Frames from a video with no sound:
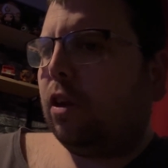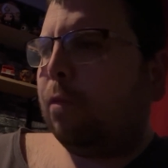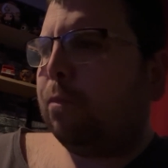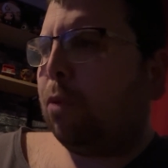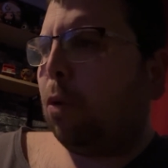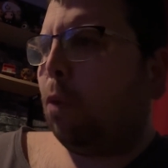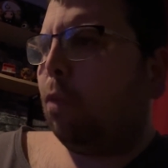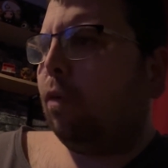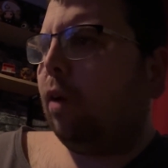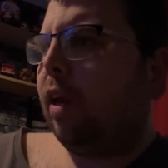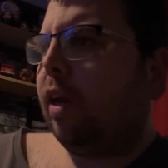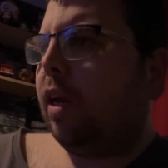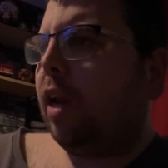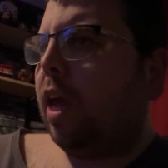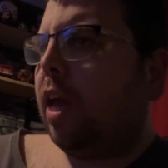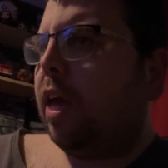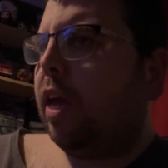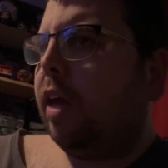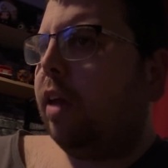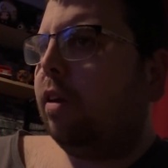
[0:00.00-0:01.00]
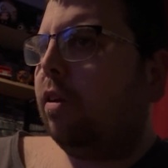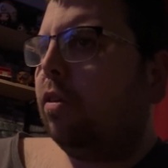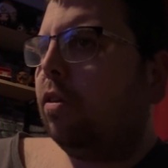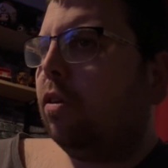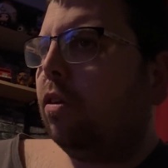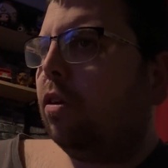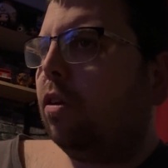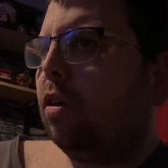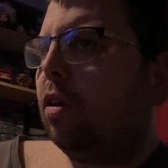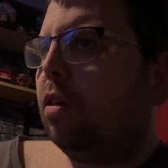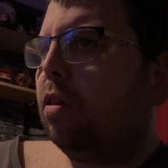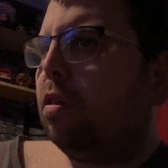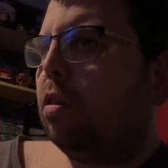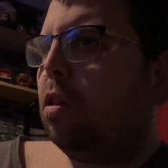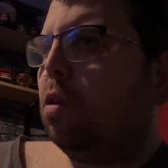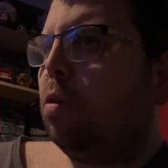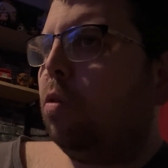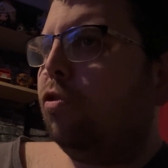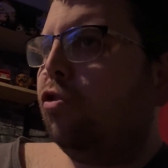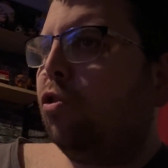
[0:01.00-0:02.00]
probably need
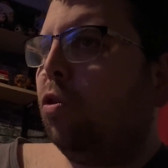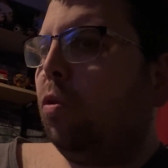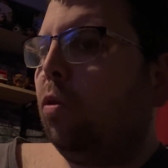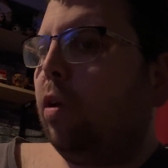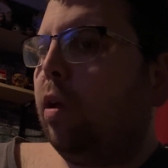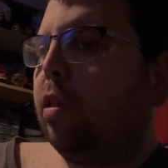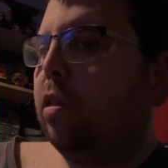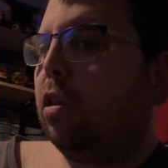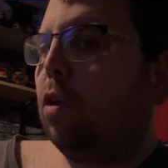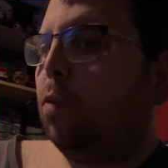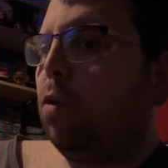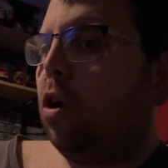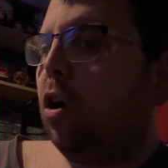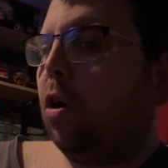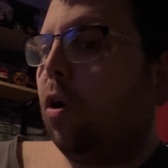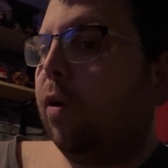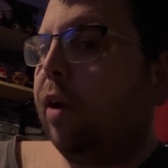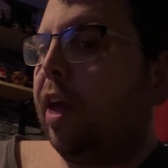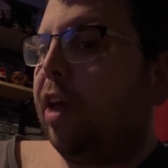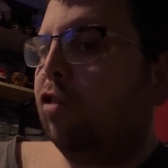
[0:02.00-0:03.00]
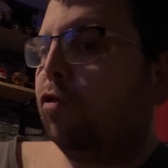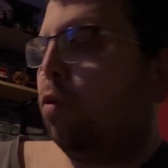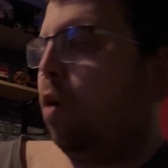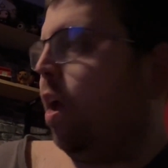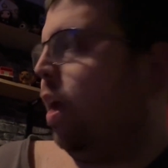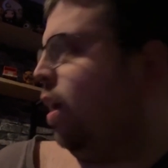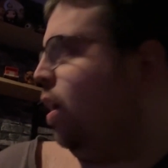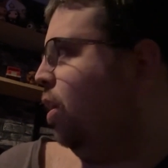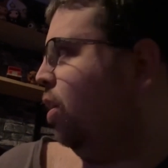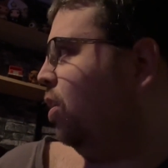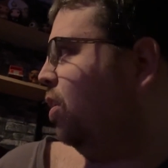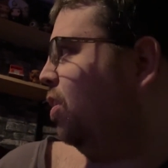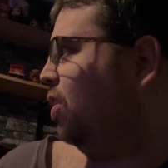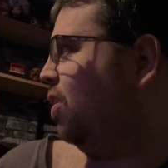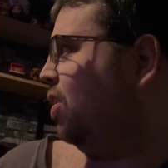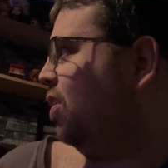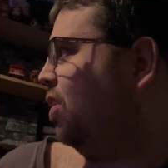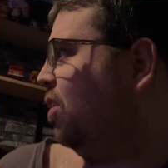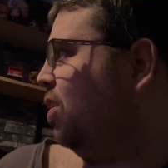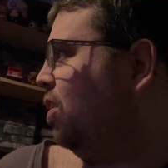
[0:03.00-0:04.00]
2 jewellers to work on each ring.
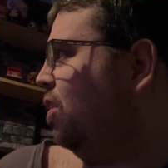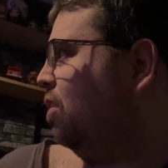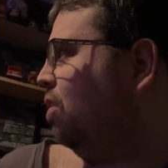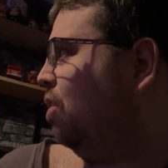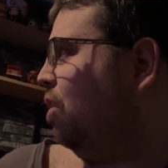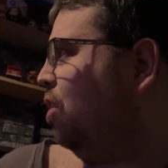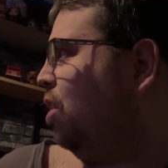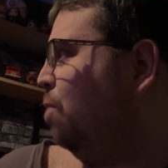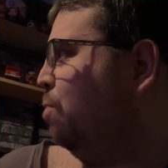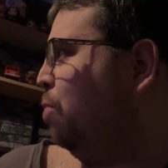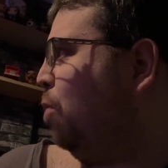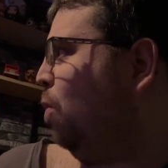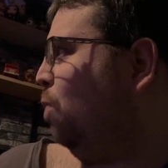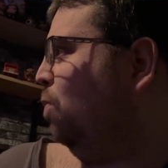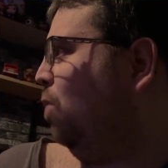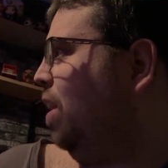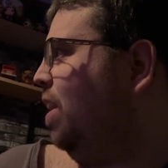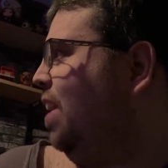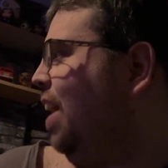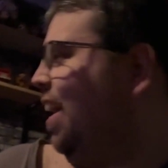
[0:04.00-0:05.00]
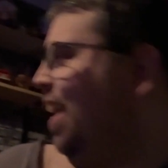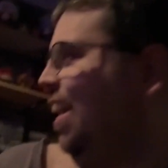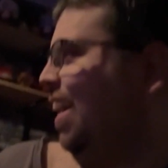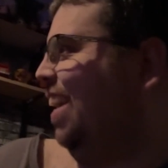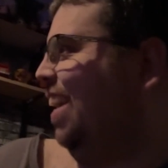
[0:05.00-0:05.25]
So you probably need...